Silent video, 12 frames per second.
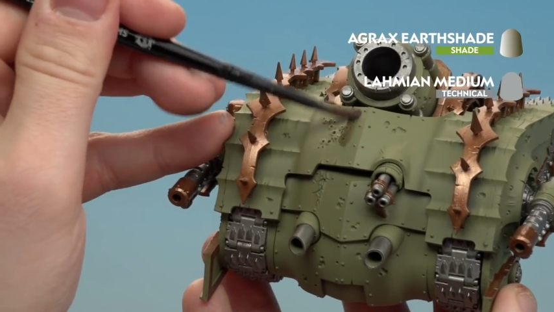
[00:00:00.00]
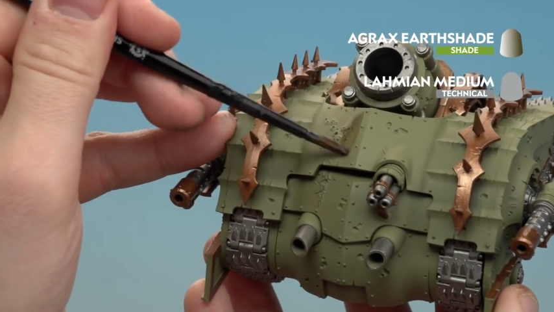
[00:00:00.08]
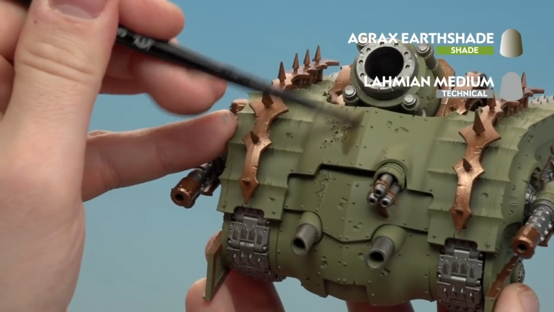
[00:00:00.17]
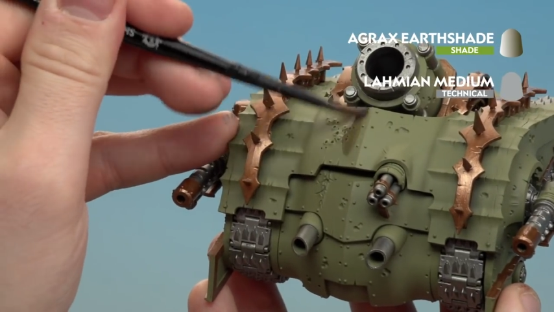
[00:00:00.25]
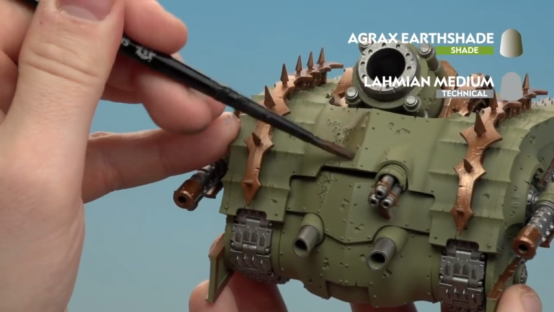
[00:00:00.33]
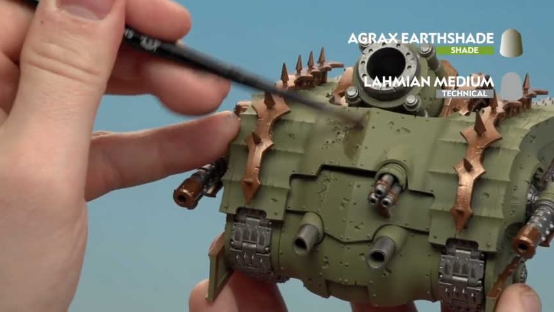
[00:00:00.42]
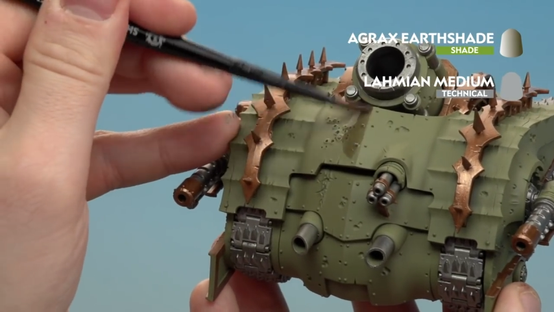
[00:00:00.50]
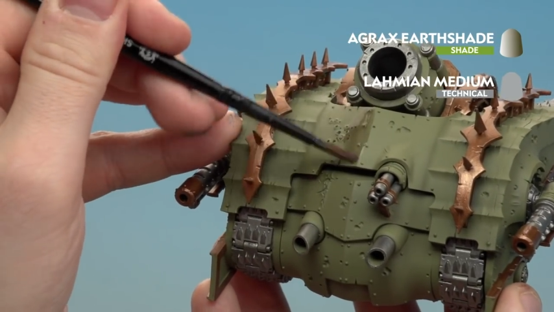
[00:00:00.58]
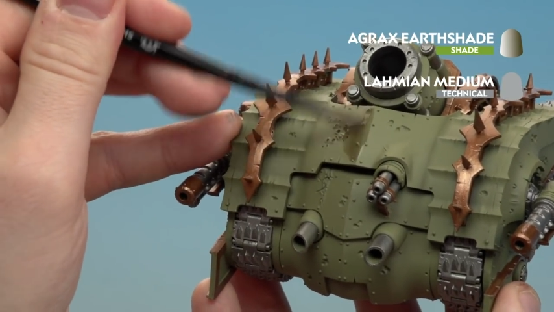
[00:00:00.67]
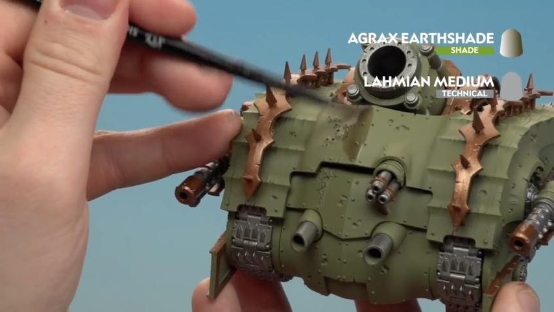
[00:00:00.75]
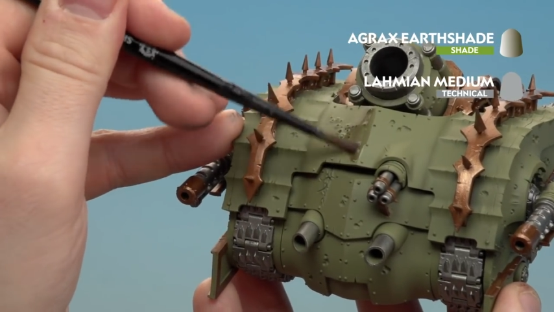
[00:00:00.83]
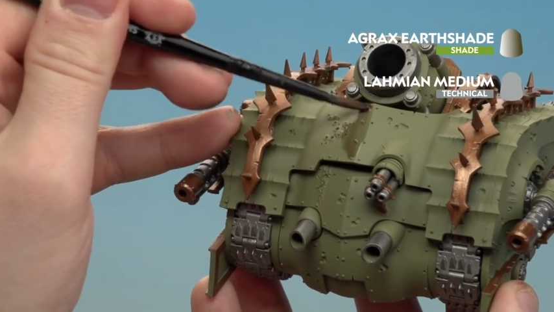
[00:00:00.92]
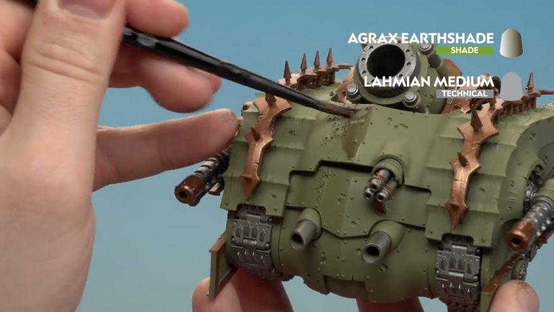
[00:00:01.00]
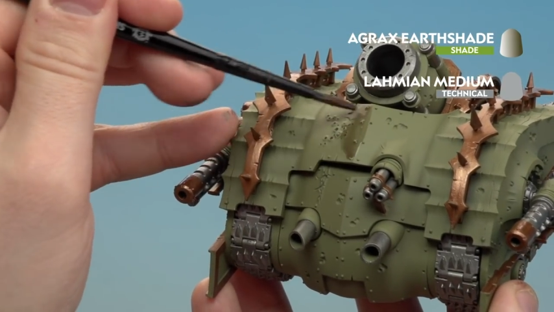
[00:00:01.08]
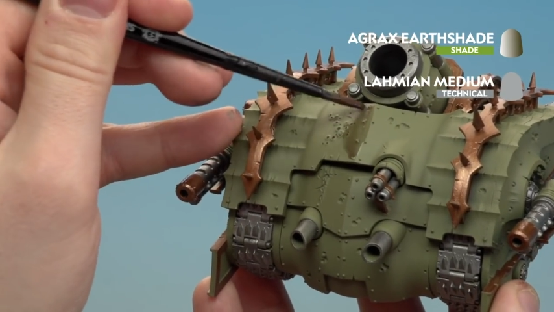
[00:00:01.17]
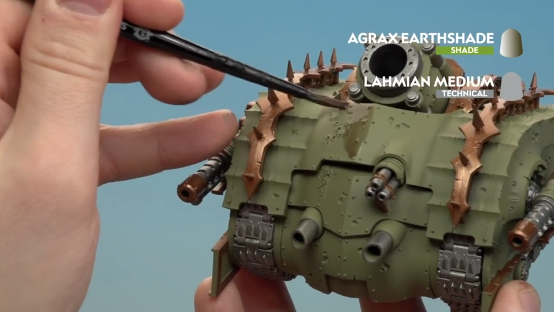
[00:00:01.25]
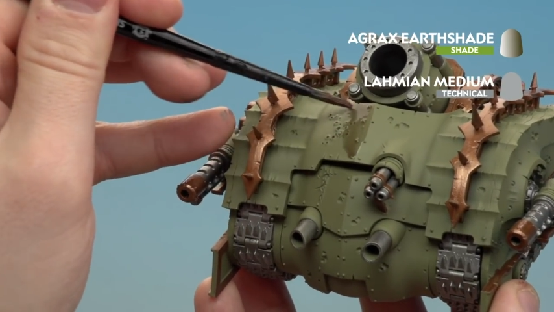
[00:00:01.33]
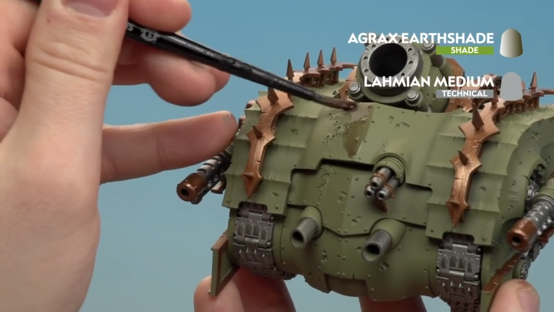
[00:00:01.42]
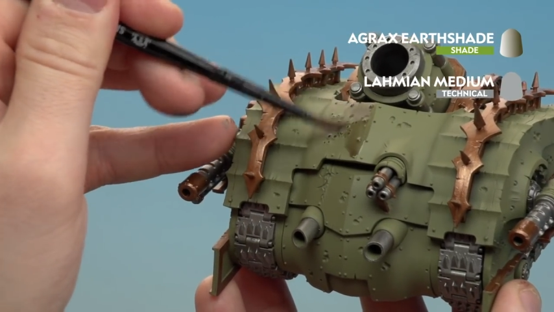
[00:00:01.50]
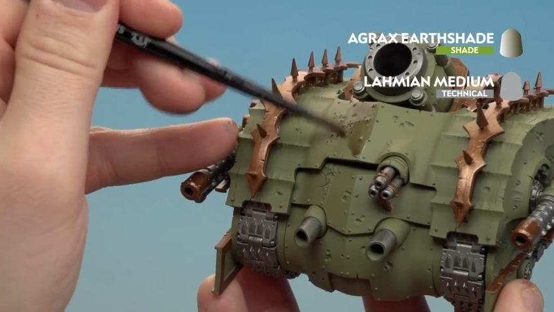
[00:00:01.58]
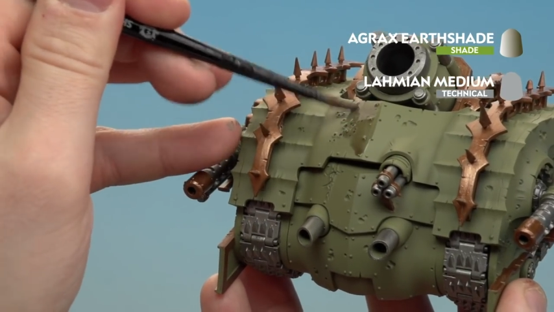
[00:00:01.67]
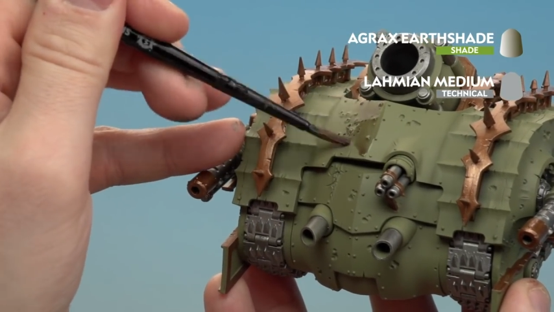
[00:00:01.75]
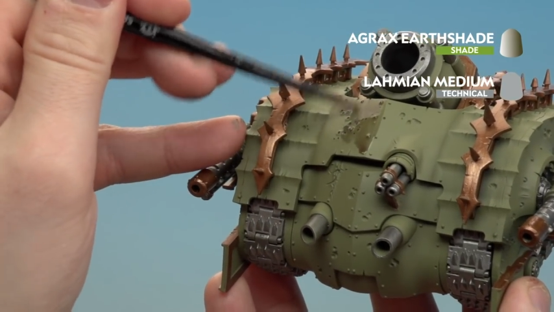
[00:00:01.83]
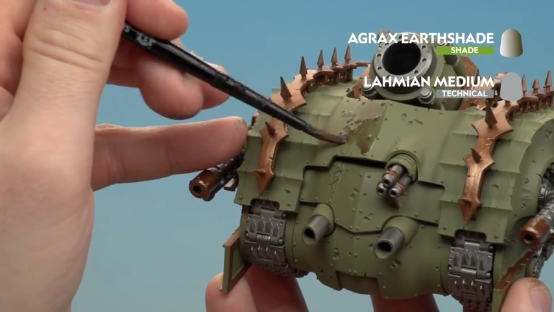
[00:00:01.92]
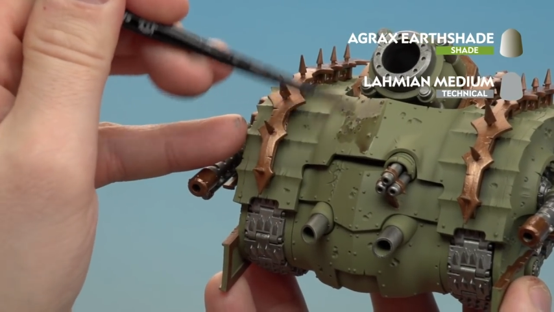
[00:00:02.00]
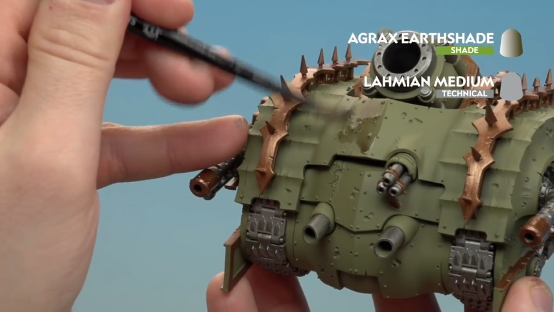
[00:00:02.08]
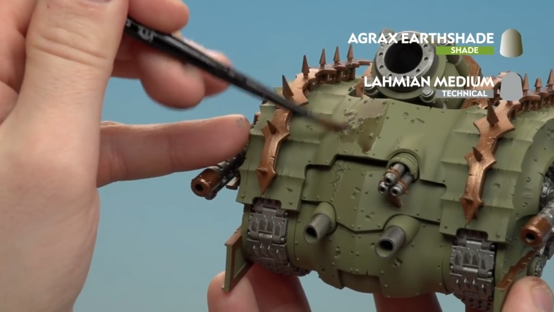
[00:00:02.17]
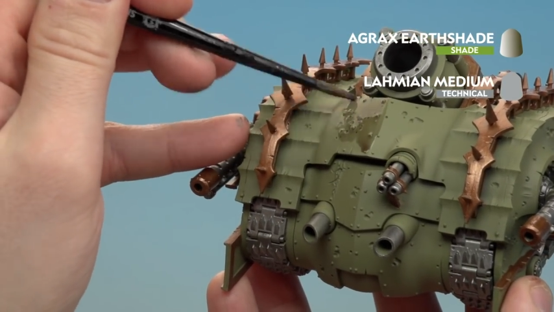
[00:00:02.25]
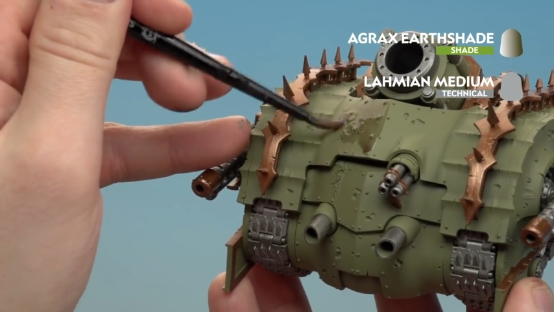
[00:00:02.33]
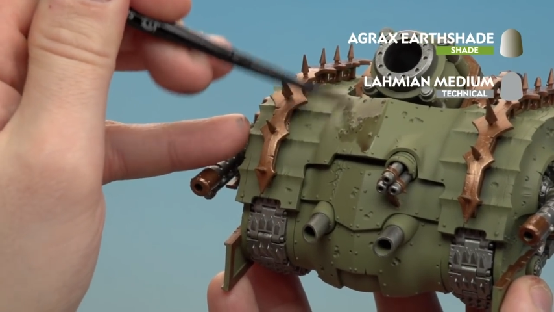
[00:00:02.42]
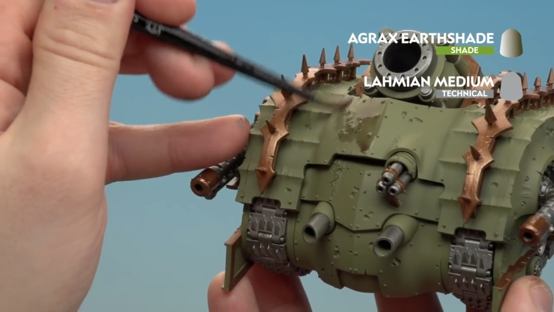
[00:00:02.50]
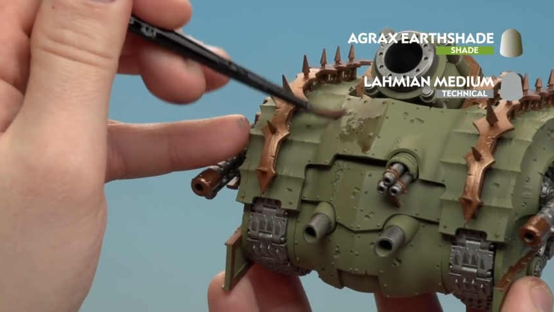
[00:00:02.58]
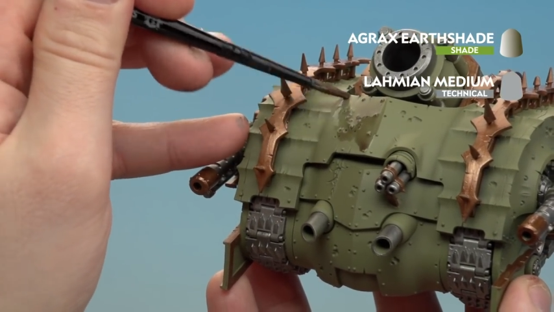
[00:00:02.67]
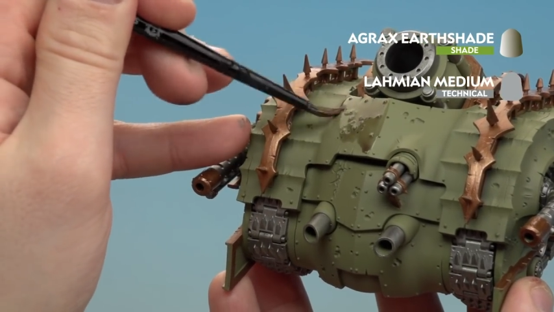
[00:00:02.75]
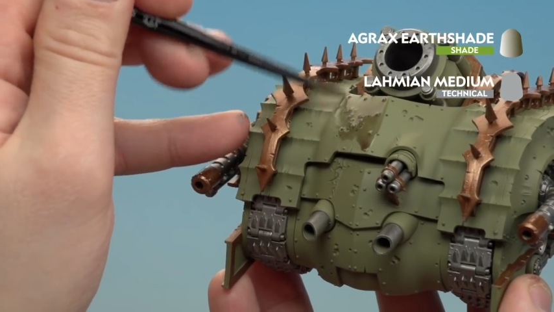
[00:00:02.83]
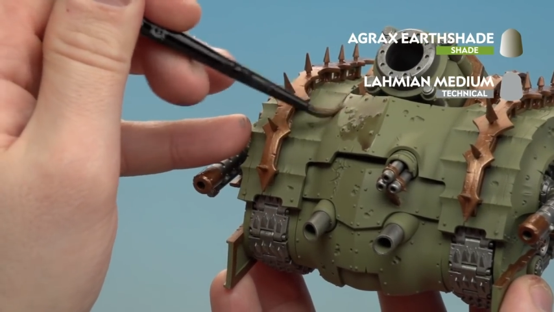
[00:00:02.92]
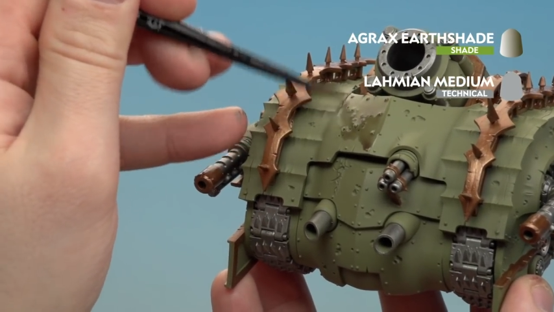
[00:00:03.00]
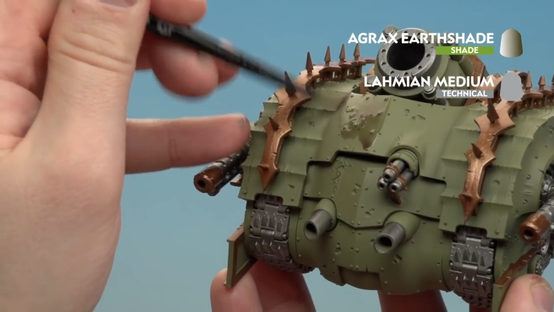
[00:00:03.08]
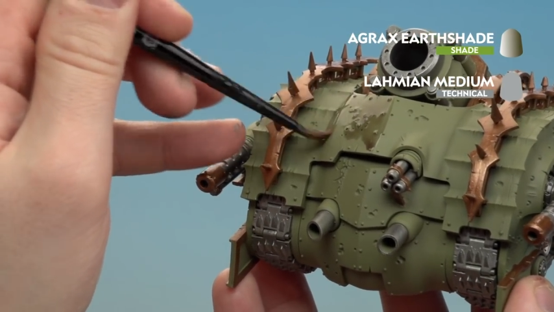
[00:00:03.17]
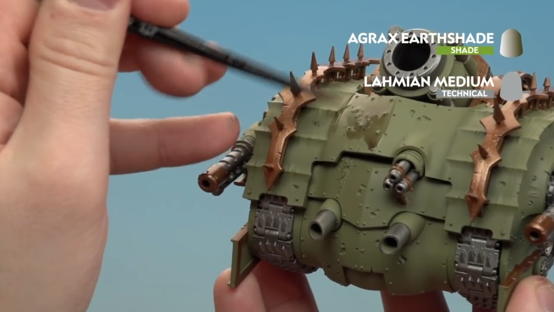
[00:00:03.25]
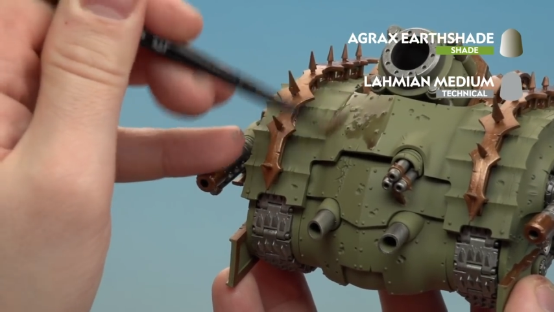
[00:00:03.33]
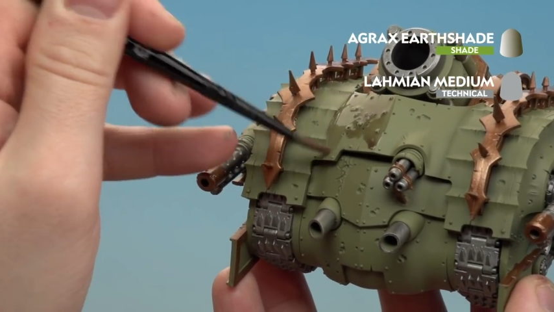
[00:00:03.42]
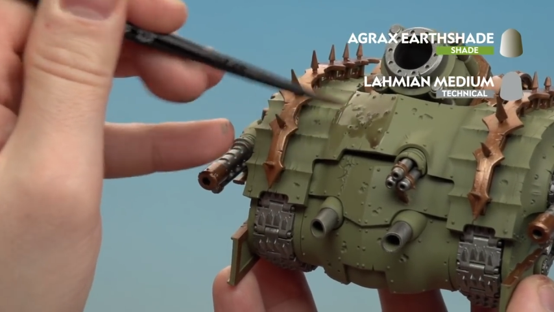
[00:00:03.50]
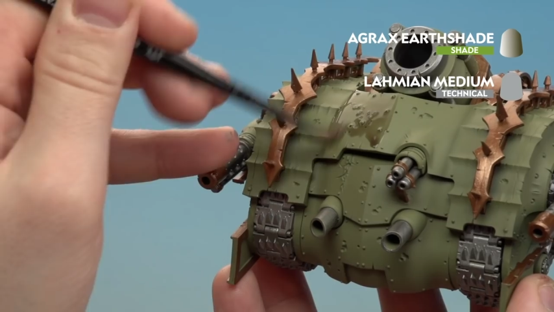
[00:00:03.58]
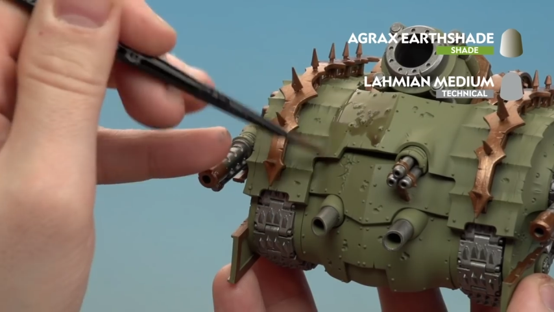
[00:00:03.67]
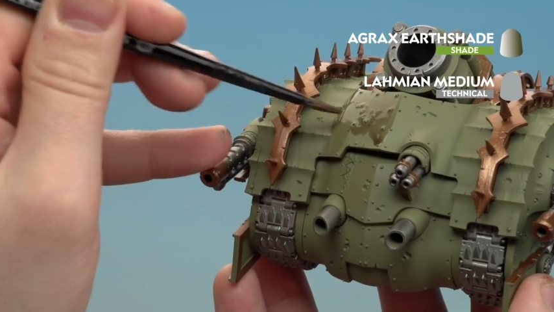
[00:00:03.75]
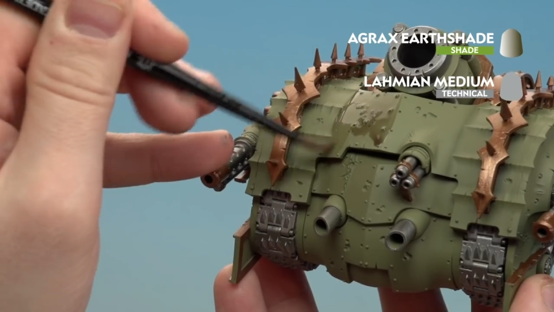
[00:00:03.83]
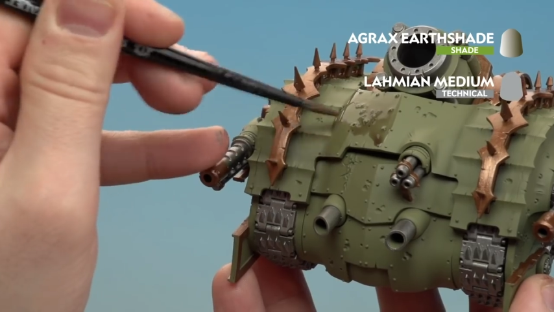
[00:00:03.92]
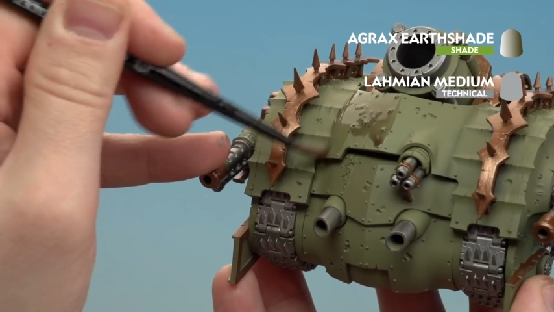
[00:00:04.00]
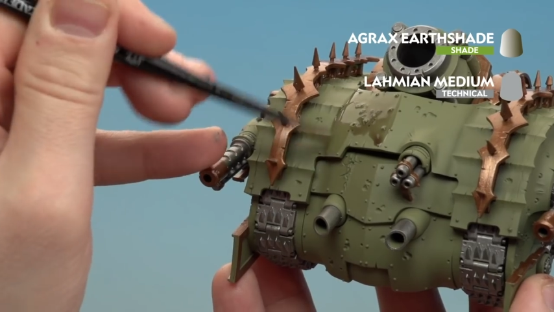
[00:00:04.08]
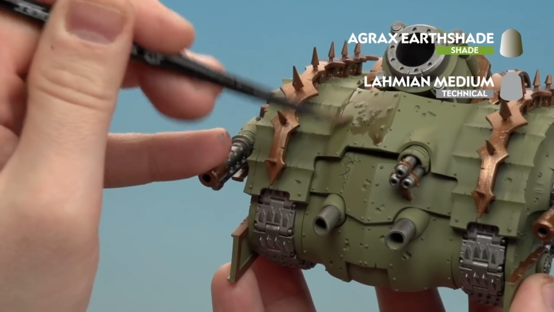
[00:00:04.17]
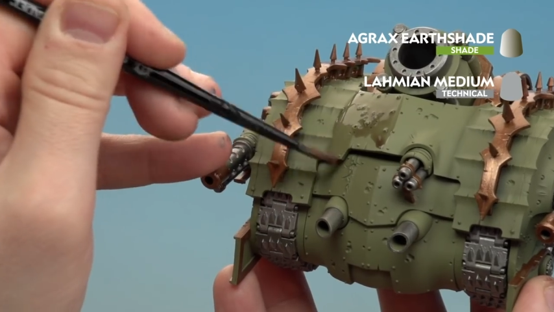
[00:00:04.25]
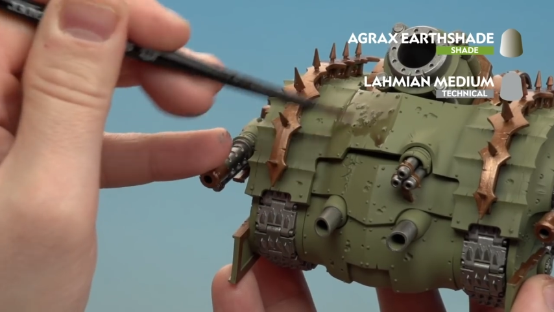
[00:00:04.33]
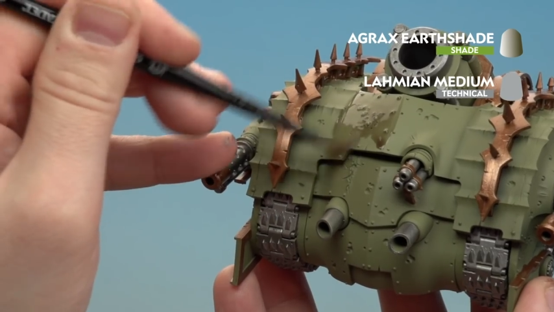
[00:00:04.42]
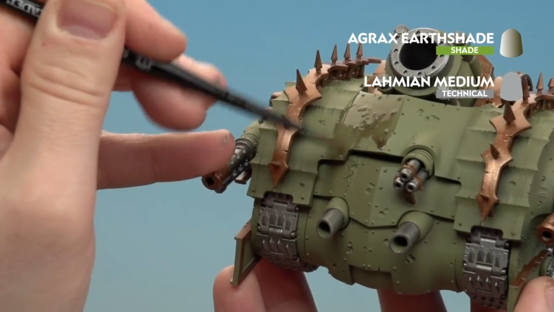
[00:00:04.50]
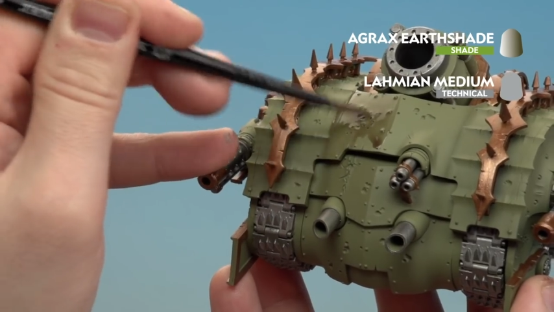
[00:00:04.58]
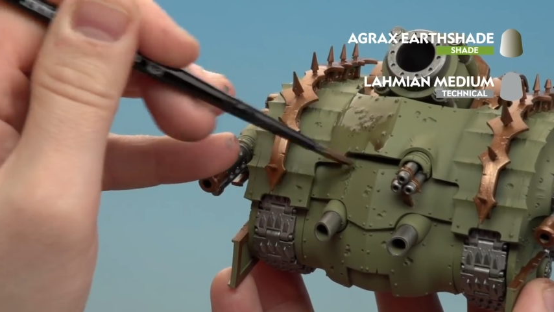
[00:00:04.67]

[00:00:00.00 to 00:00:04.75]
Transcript: [unreadable: no face in view]